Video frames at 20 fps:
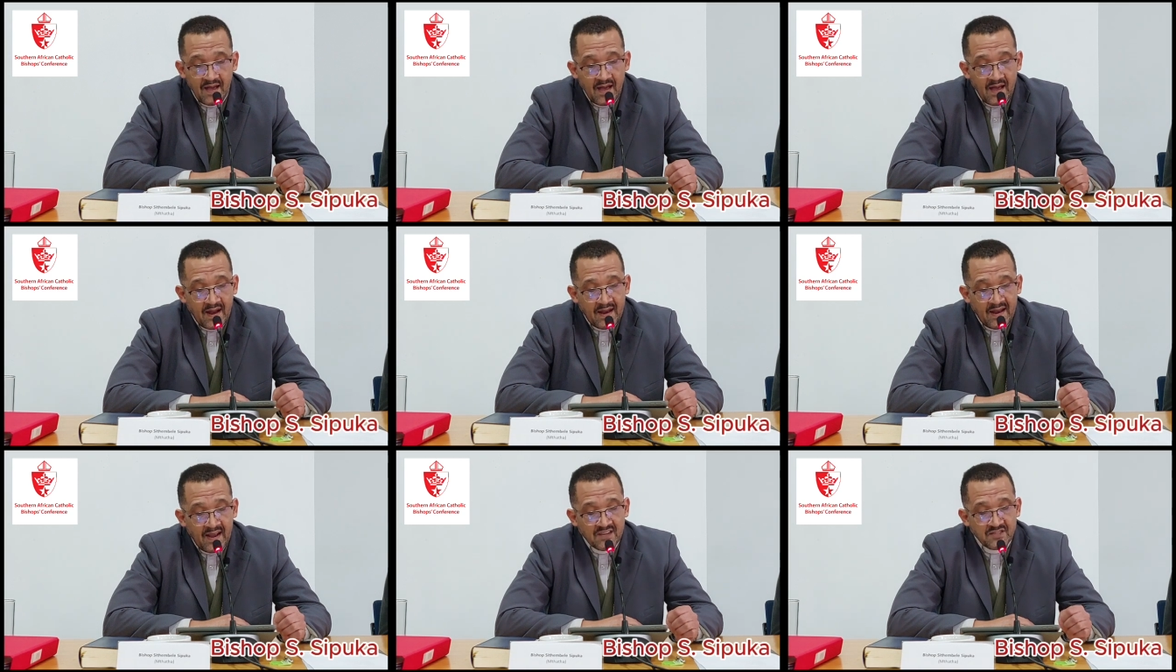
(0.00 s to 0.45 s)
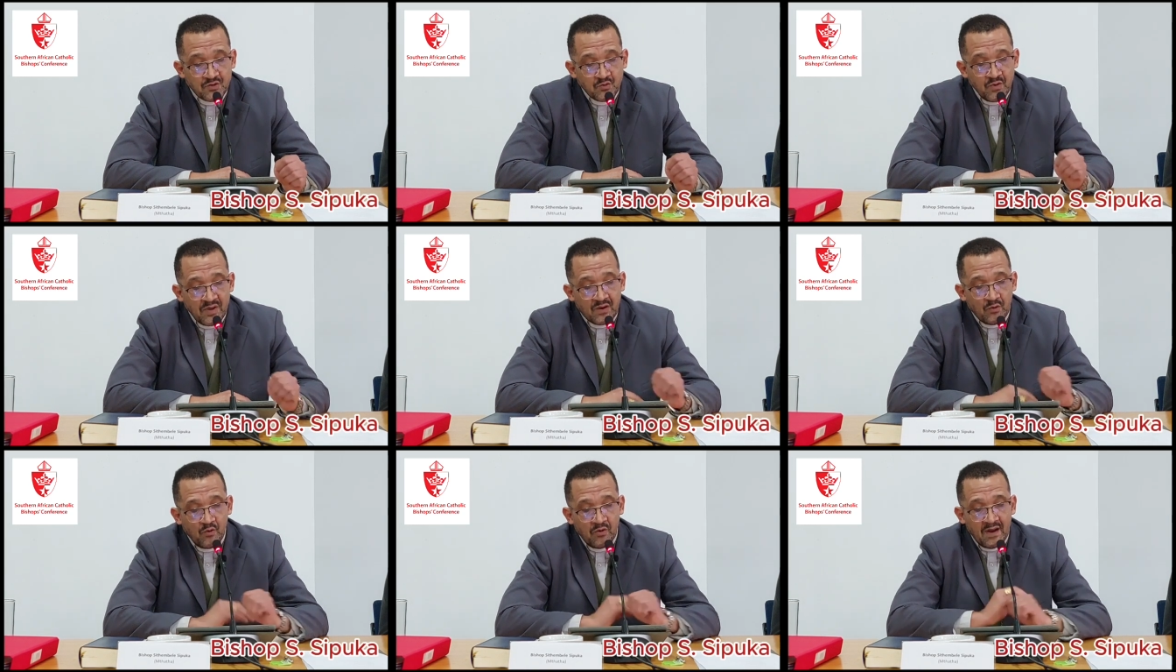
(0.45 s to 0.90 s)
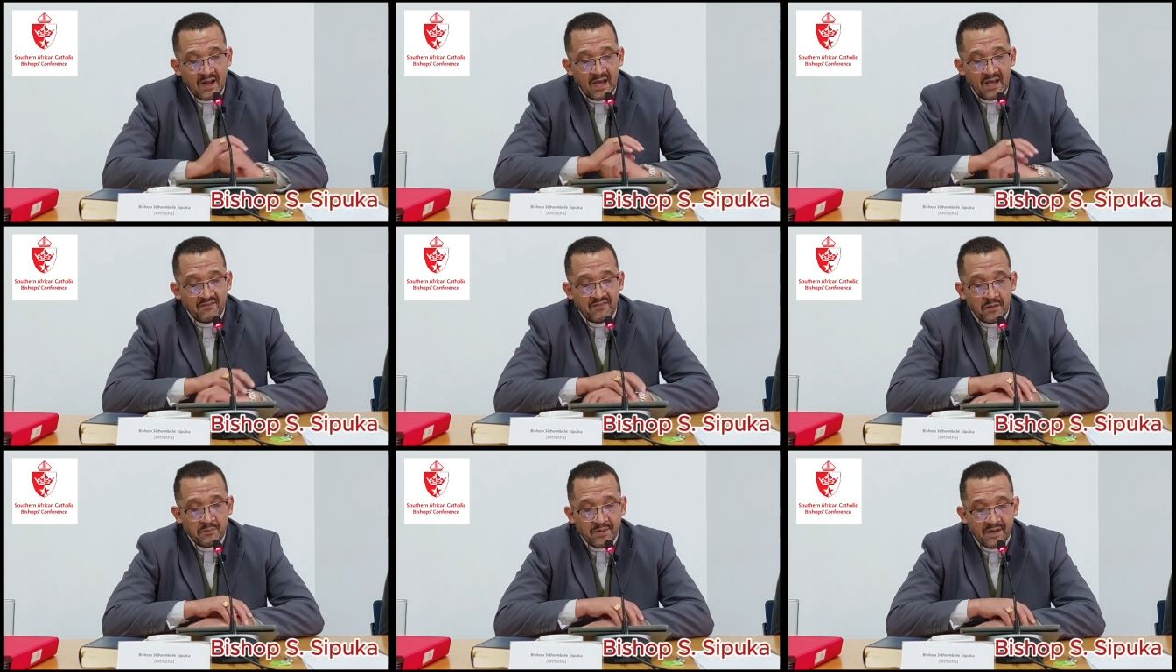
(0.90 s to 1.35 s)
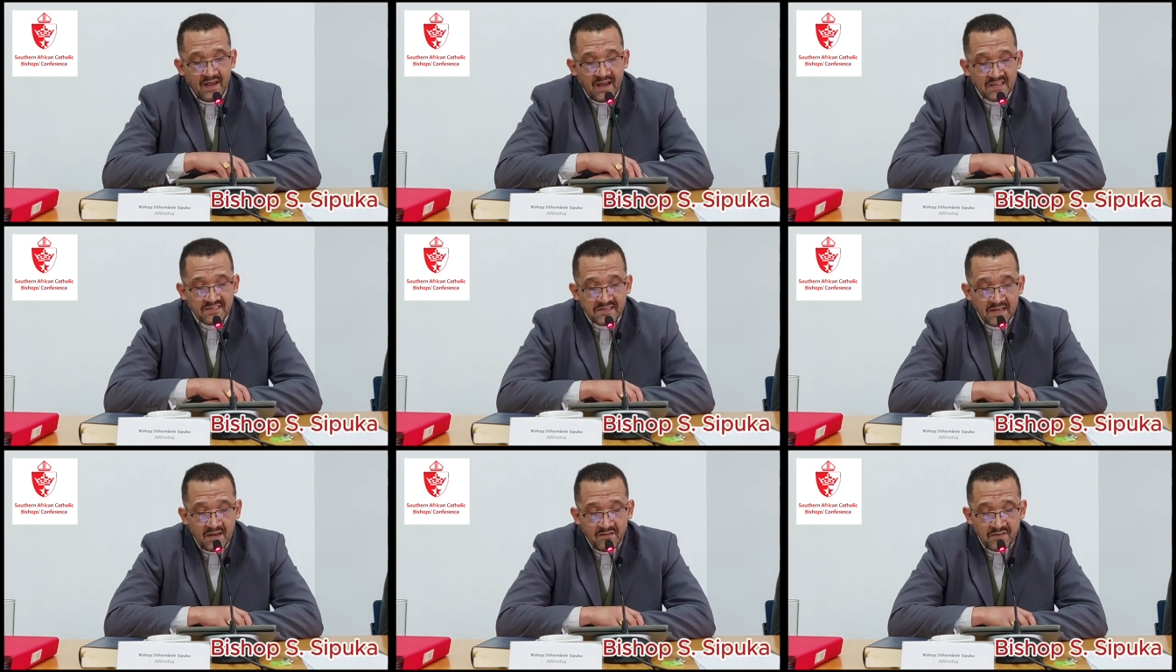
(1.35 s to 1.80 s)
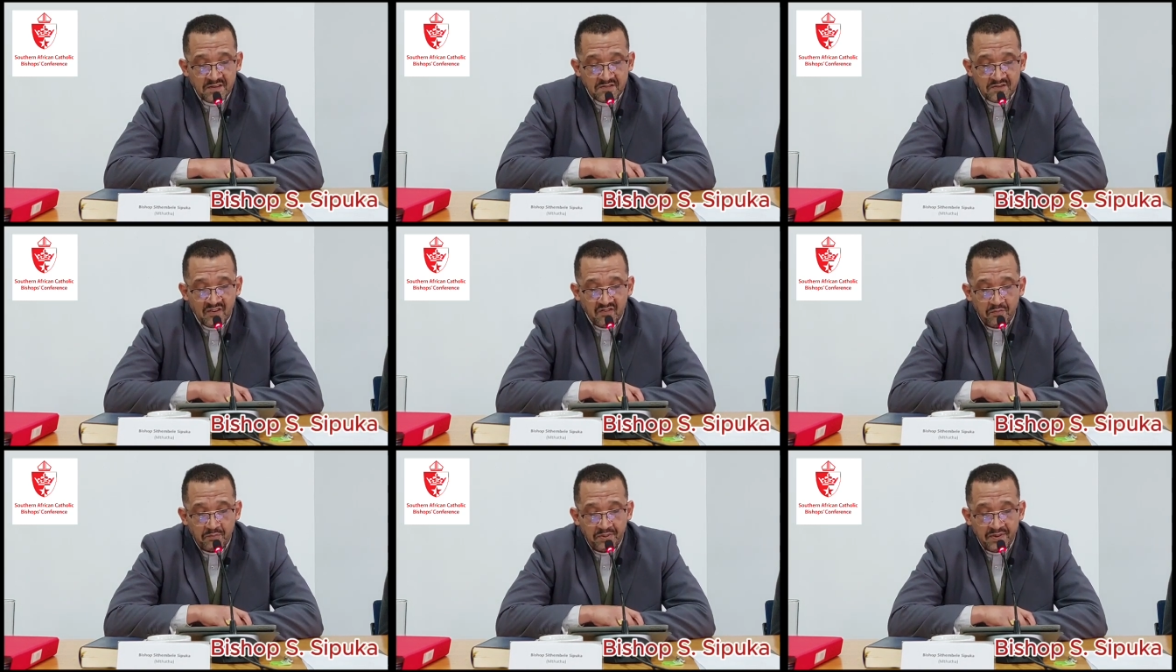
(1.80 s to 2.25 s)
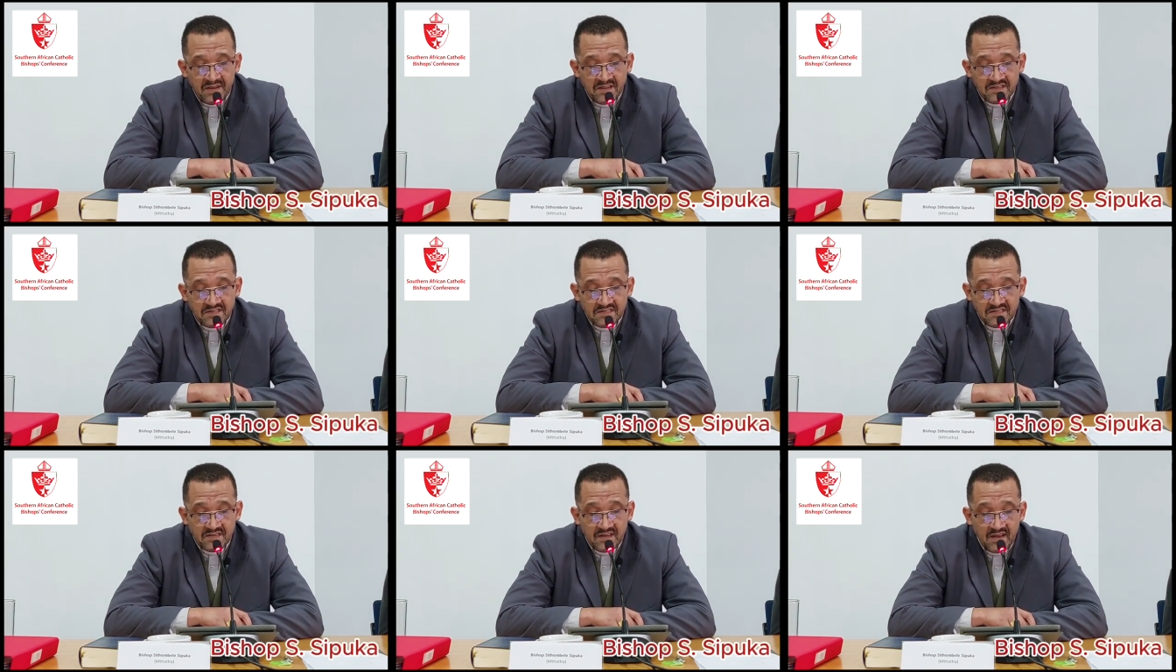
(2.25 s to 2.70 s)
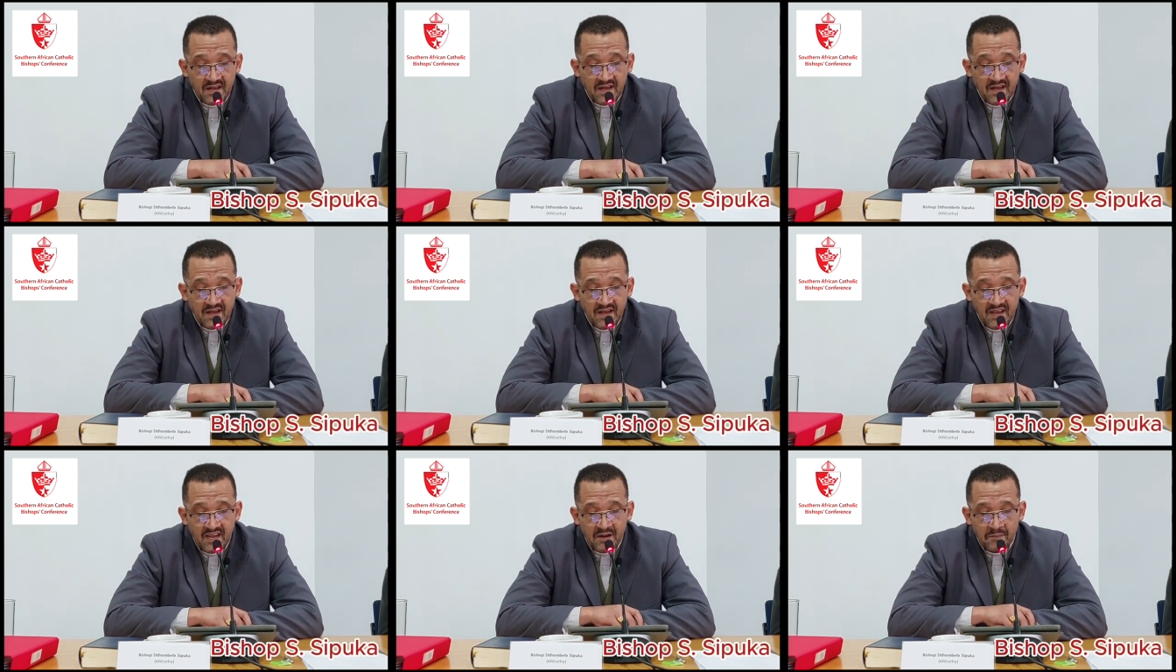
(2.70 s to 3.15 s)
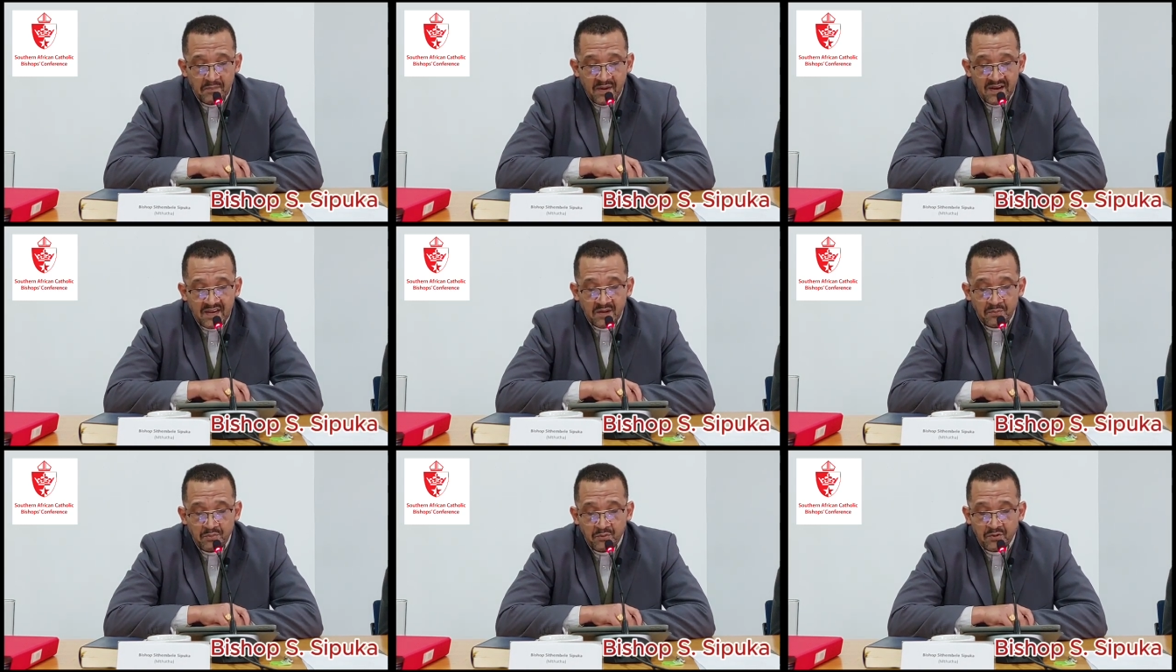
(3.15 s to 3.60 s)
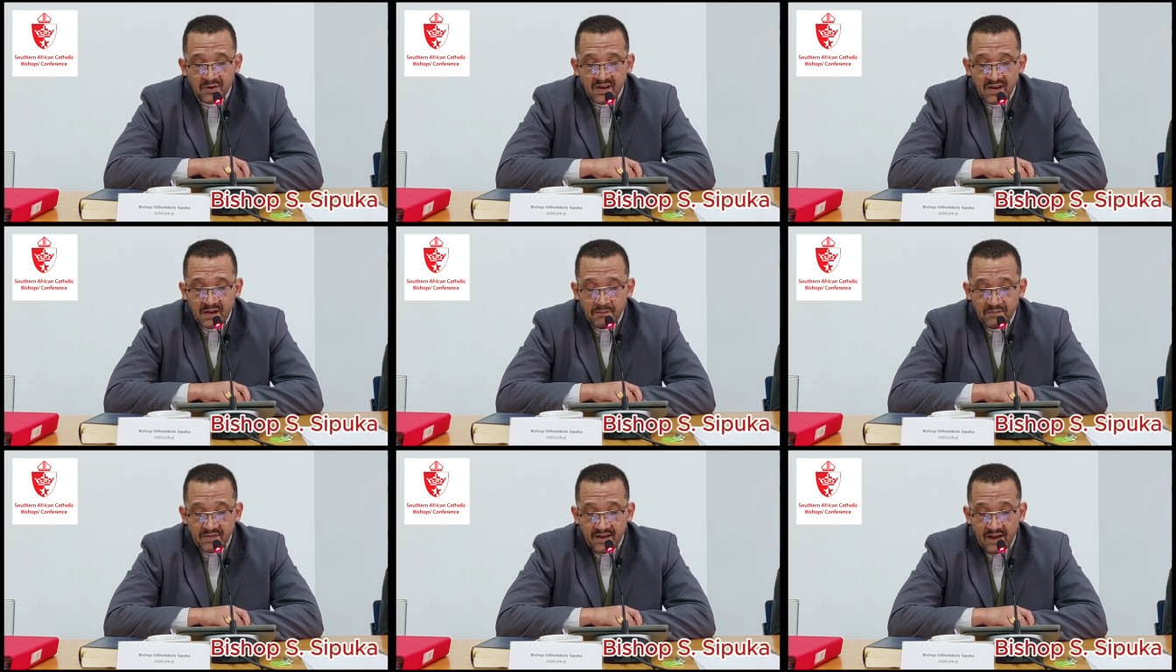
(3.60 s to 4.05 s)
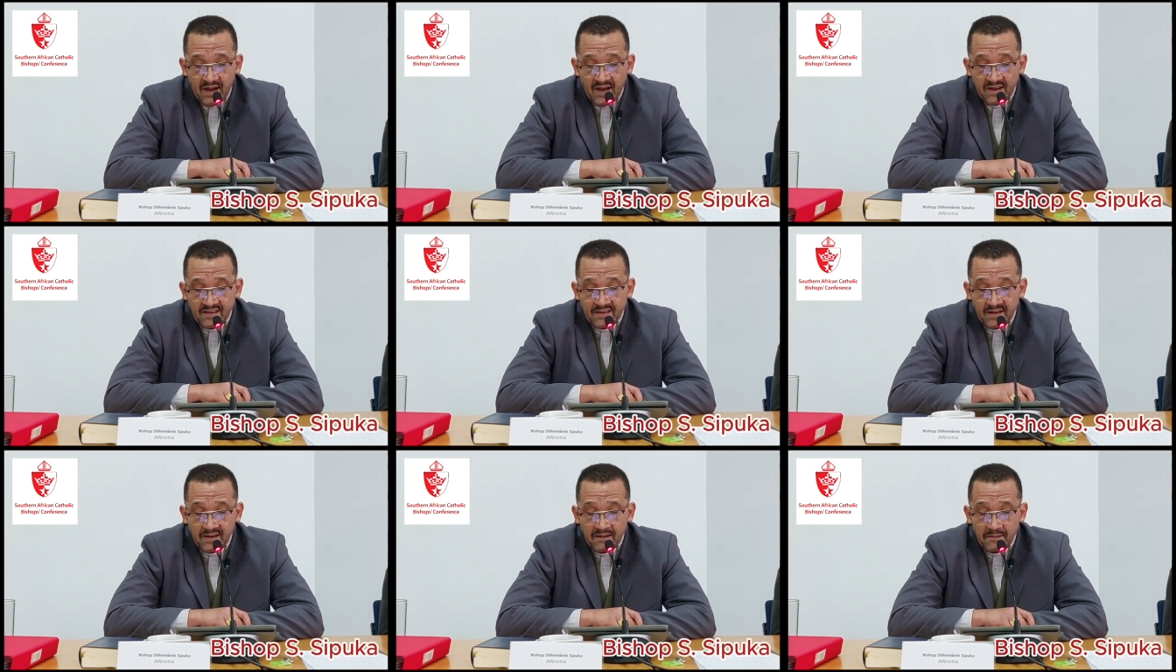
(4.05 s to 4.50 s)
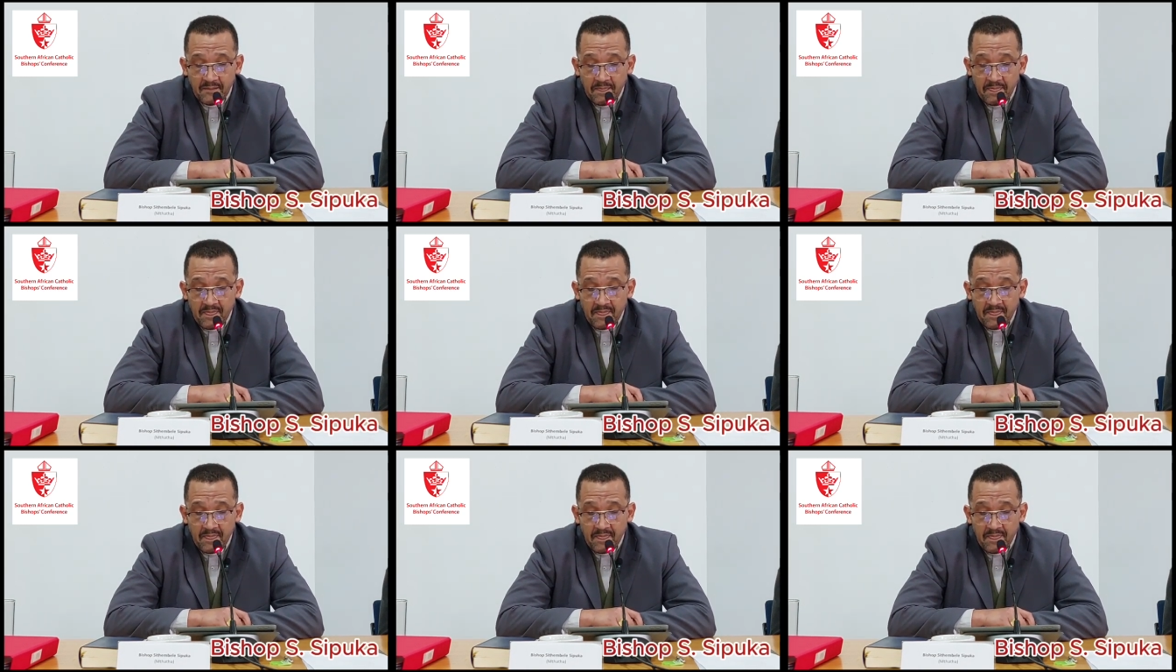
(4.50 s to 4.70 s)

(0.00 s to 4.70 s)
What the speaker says: Next week, we'll have a prayer service of peace in Manipur in Mthatha.